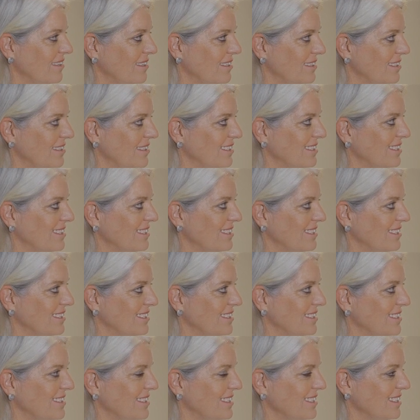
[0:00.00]

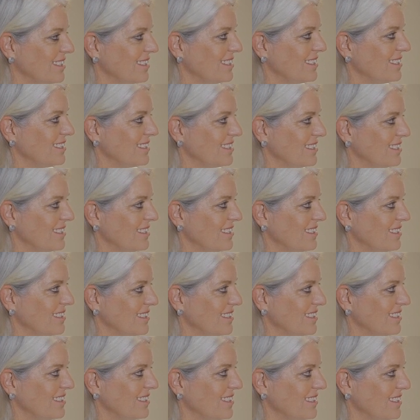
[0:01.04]

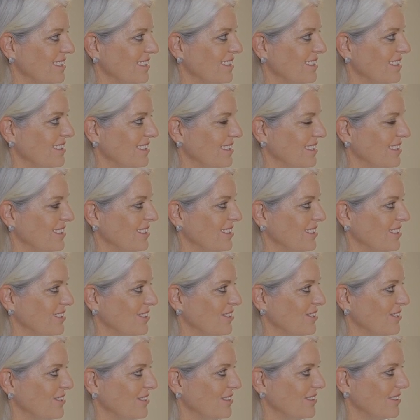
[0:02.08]

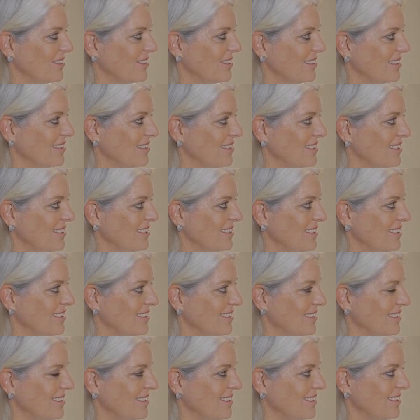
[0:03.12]

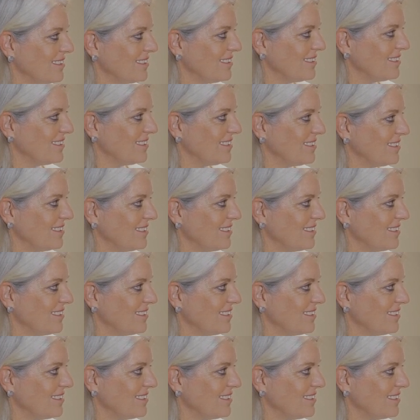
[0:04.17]
(silent)